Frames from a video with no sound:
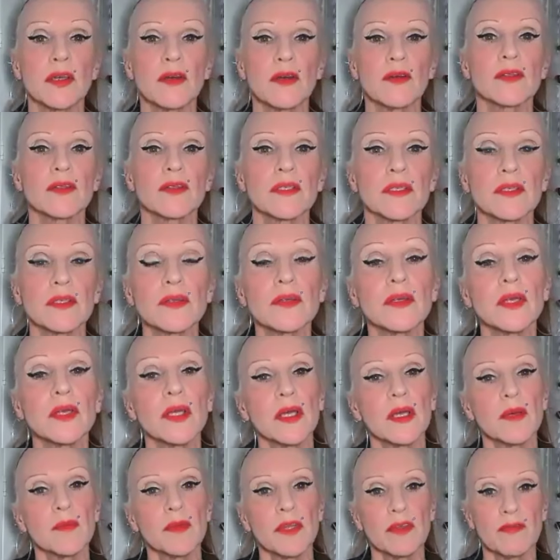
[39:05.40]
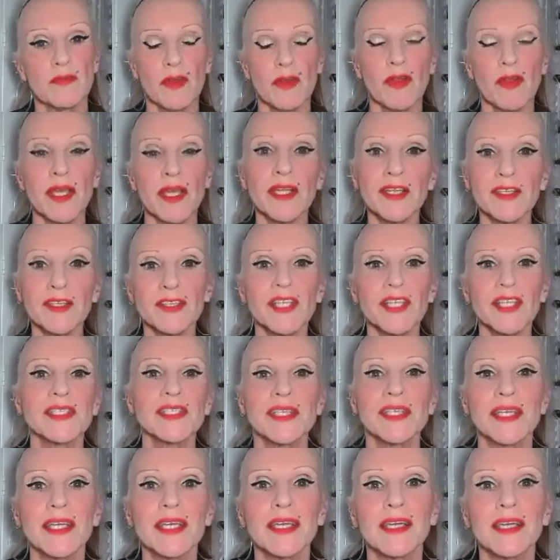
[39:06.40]
going to be very
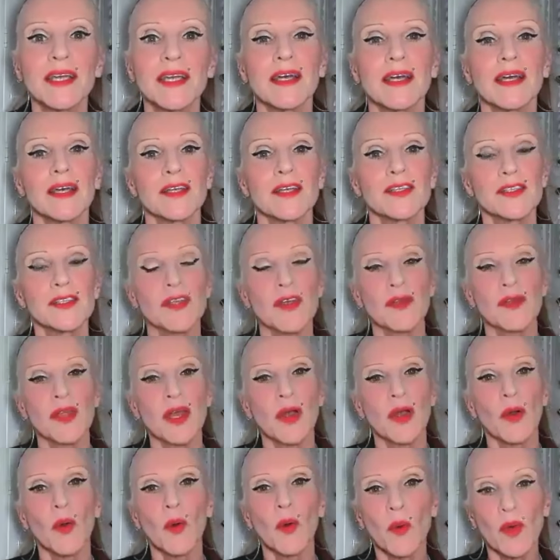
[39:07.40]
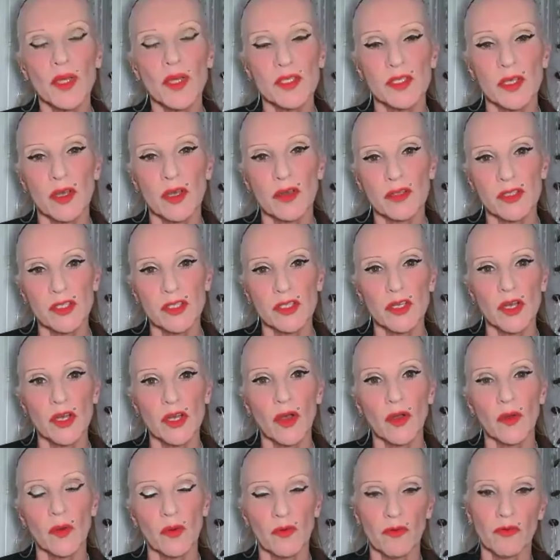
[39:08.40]
interesting. So they're always going to
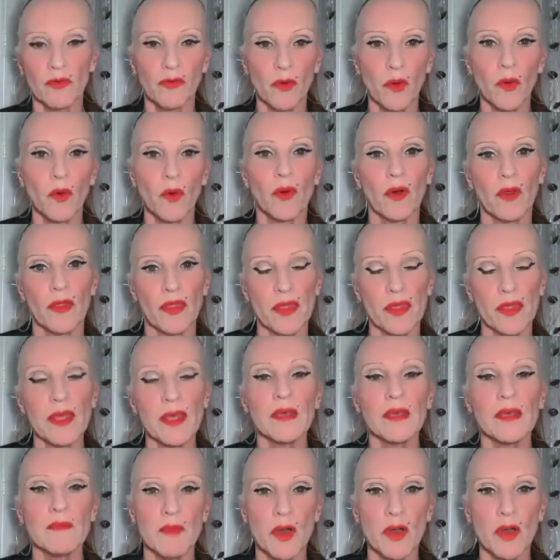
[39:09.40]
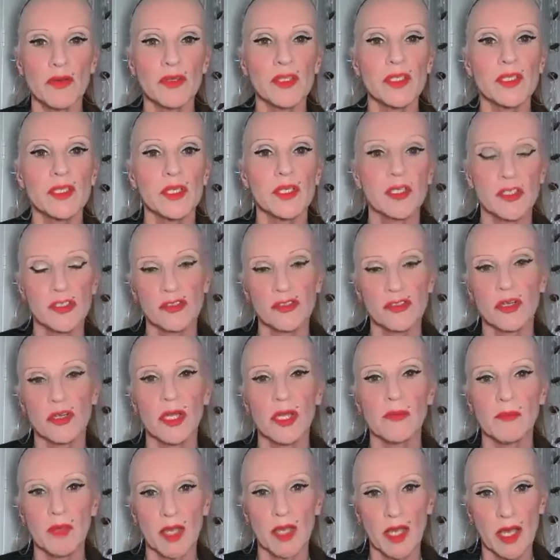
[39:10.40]
go for the most
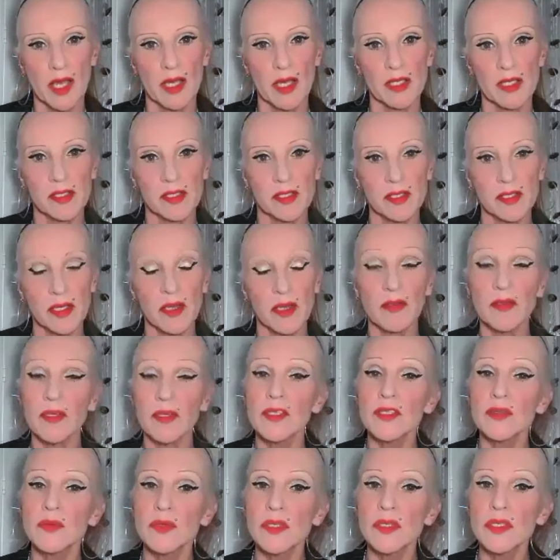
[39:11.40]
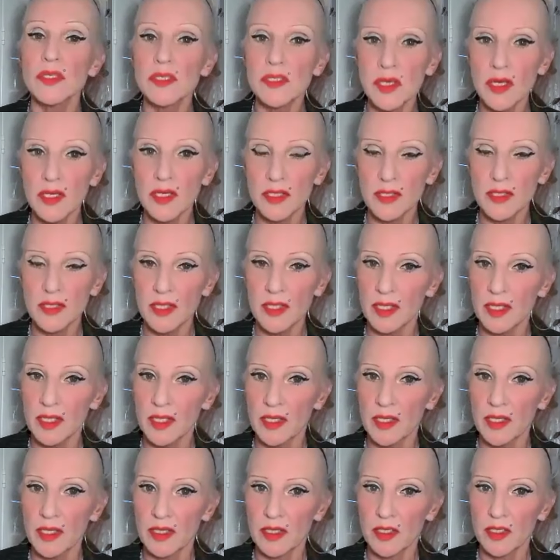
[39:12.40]
extreme case. And this was
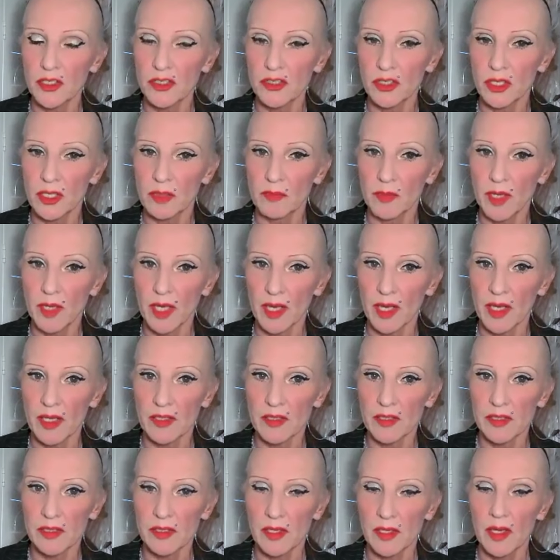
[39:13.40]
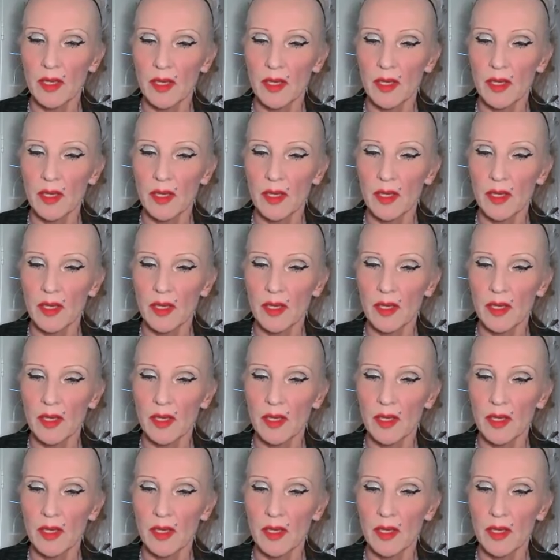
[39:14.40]
certainly an extreme case.